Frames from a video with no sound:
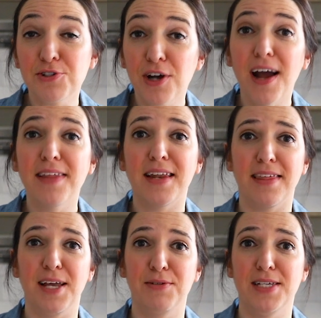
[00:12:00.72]
try that I
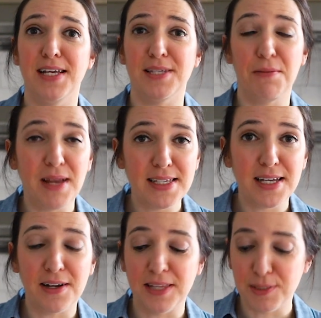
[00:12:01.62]
think would taste
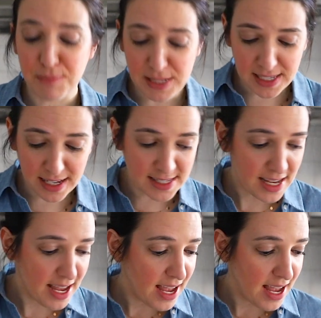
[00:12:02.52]
amazing on these biscuits.